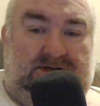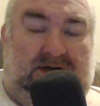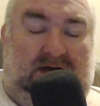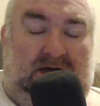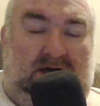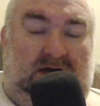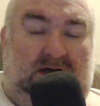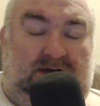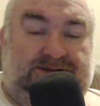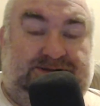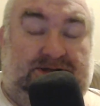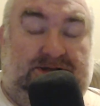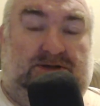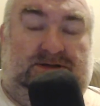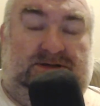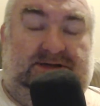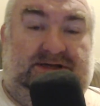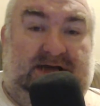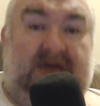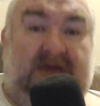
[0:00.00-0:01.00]
a
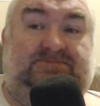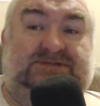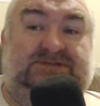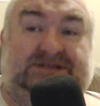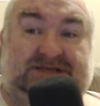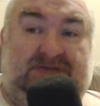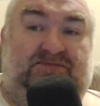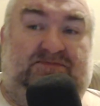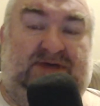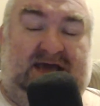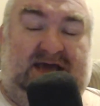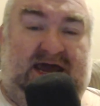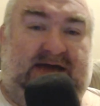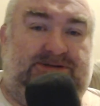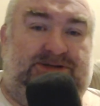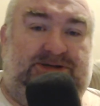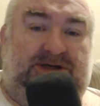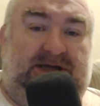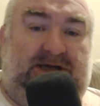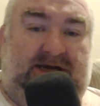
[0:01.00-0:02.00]
certain that I'm skipping
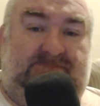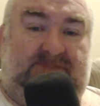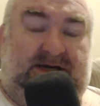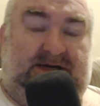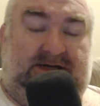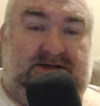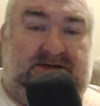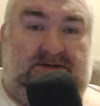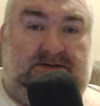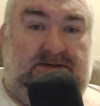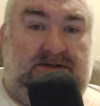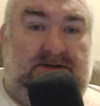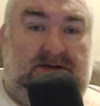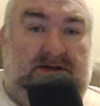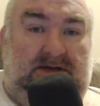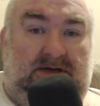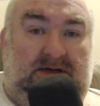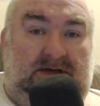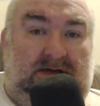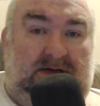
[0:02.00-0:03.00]
Action Game Maker.
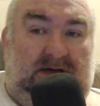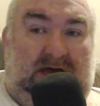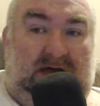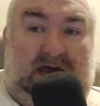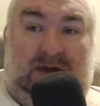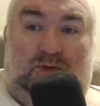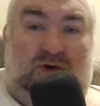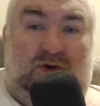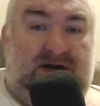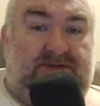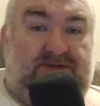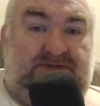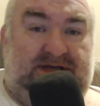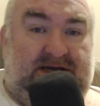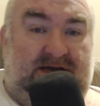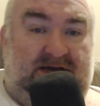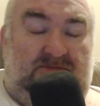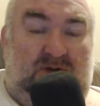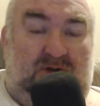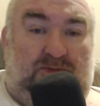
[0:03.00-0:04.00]
And whatever they
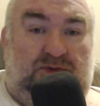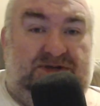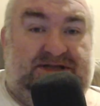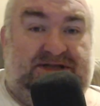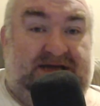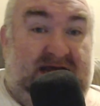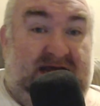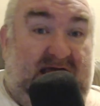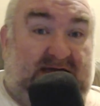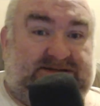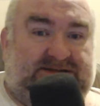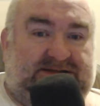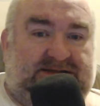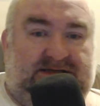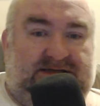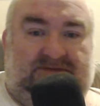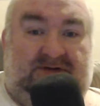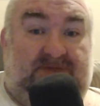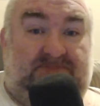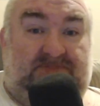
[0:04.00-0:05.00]
come up with next,
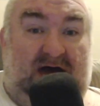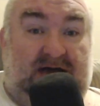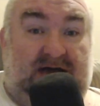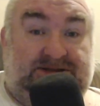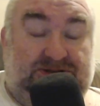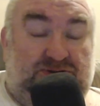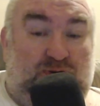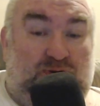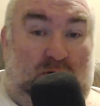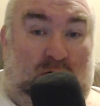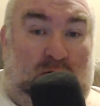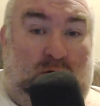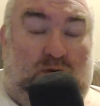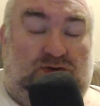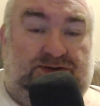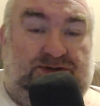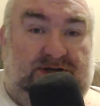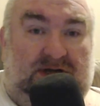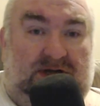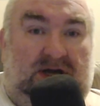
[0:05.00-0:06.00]
if I'm not too
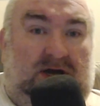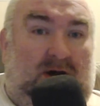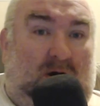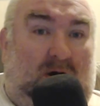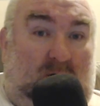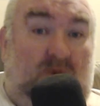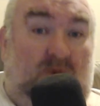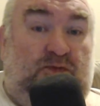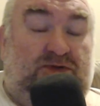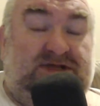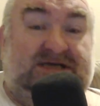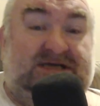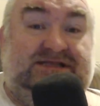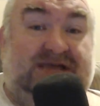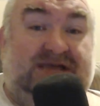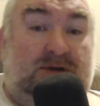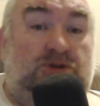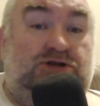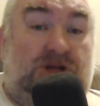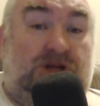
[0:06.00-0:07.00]
old, hopefully
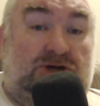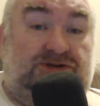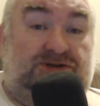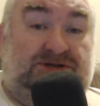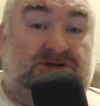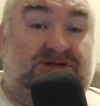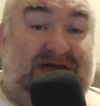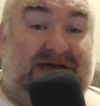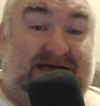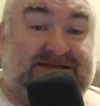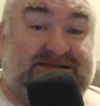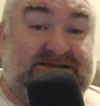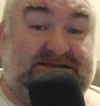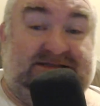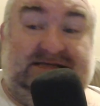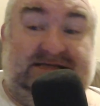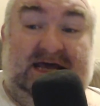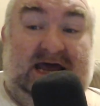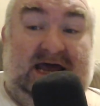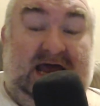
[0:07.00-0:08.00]
they'll learn their
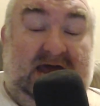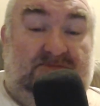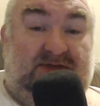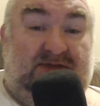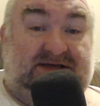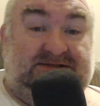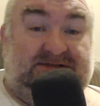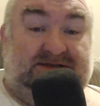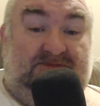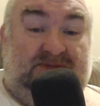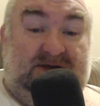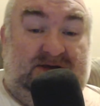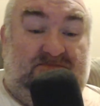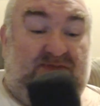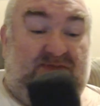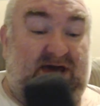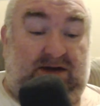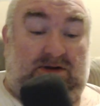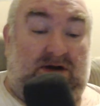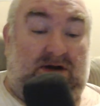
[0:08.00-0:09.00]
lessons and make something
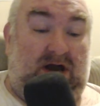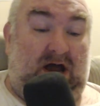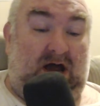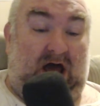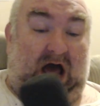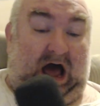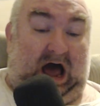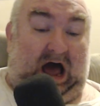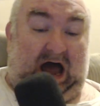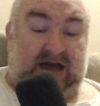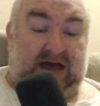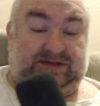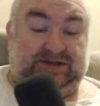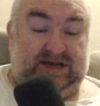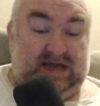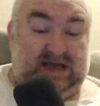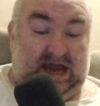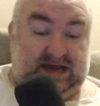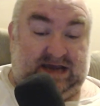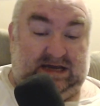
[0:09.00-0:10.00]
better. I
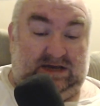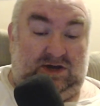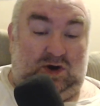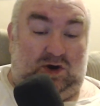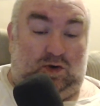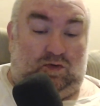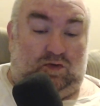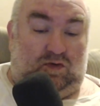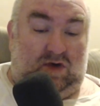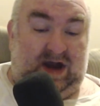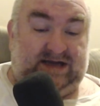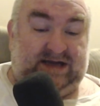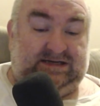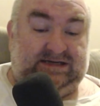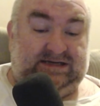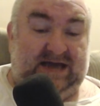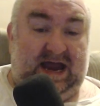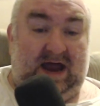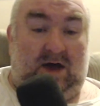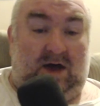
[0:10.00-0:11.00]
think I can go right
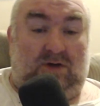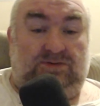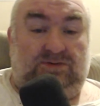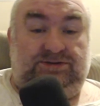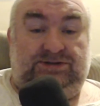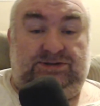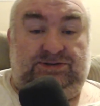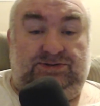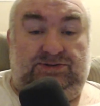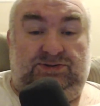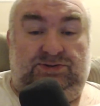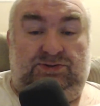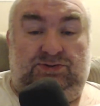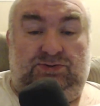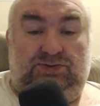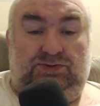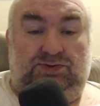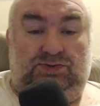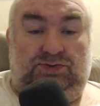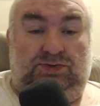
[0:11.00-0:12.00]
now
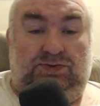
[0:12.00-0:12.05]
to